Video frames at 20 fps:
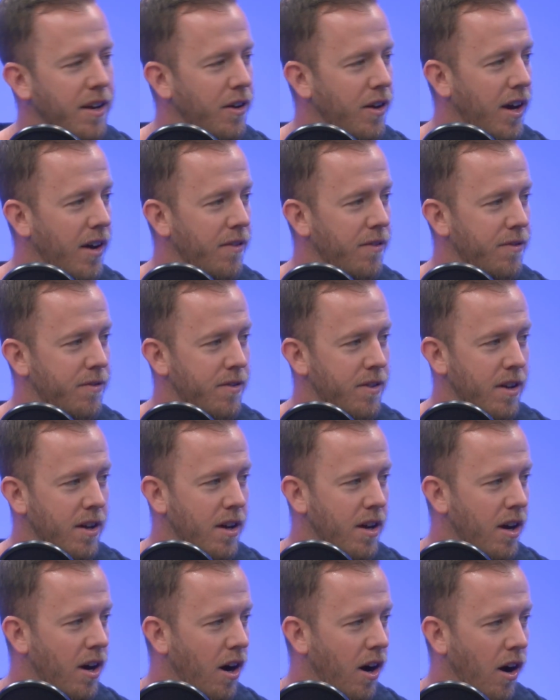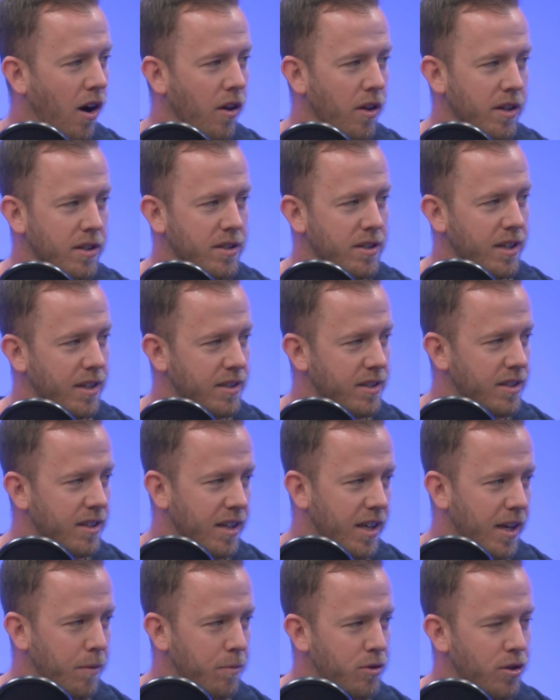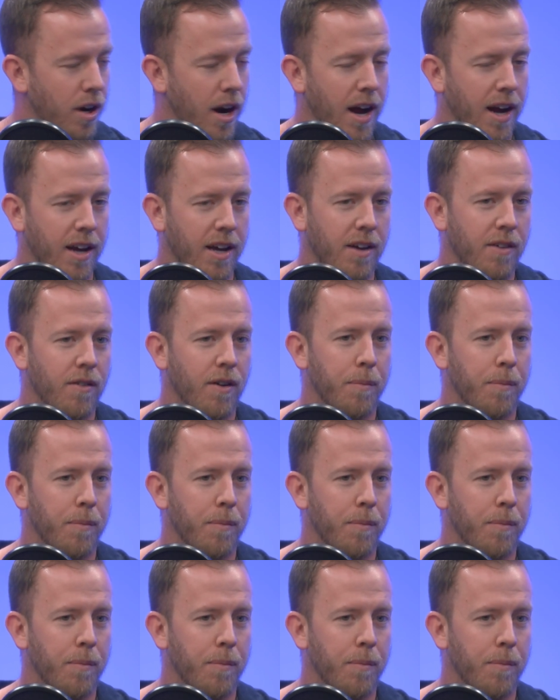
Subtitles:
you have all these things to keep track of.